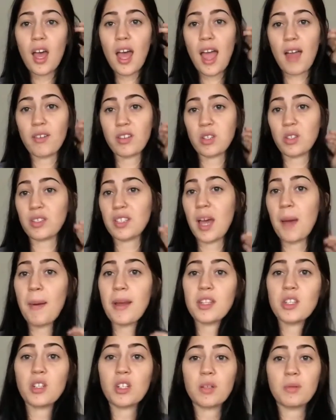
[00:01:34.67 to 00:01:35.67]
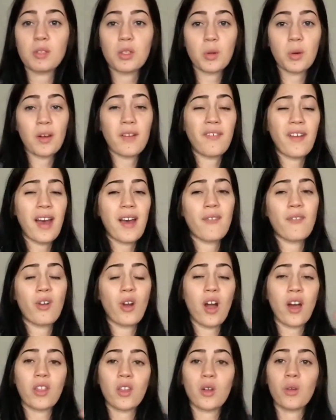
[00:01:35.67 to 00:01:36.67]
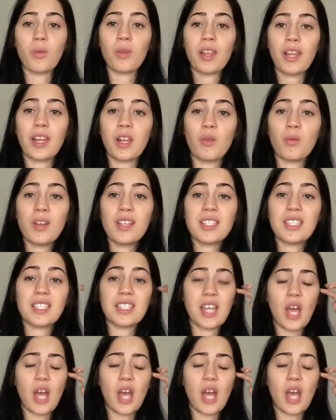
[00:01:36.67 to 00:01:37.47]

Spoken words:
Every single time I took him to a vet for other related reasons,